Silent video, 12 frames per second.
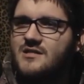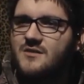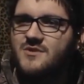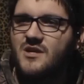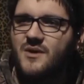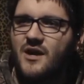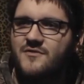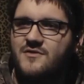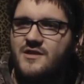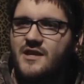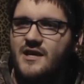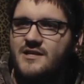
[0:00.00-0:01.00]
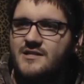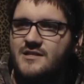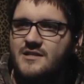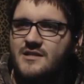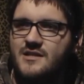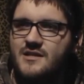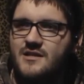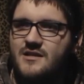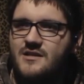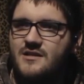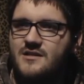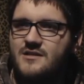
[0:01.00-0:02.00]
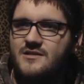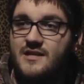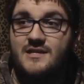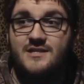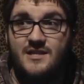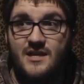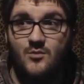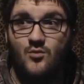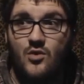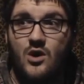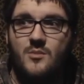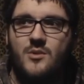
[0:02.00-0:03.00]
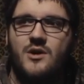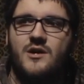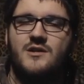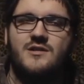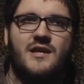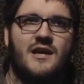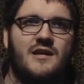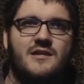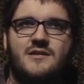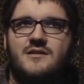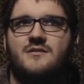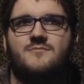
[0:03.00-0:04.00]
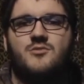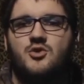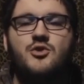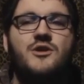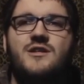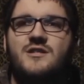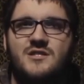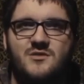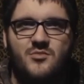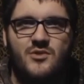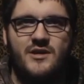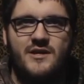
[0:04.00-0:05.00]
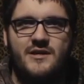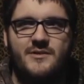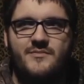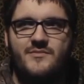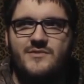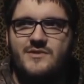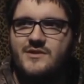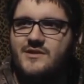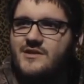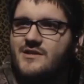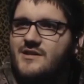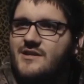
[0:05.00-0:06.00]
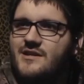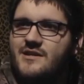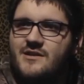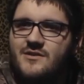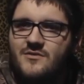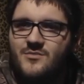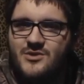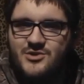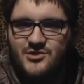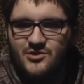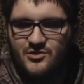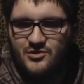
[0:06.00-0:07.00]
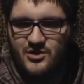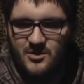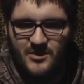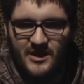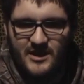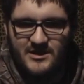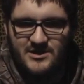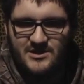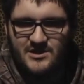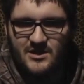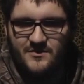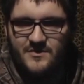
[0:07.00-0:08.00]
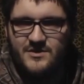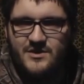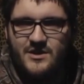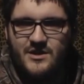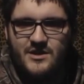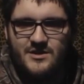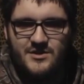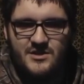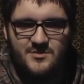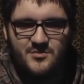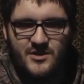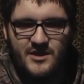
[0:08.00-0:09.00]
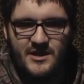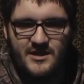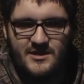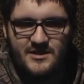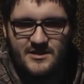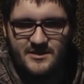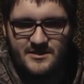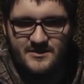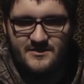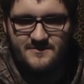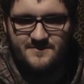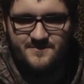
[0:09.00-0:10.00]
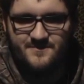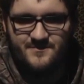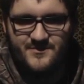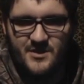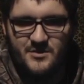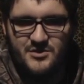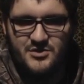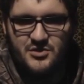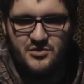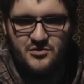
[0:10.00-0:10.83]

Sometime after that, that same Walmart, they had a cookie display, a bunch of their cookie bags and stuff in there, and the display had it was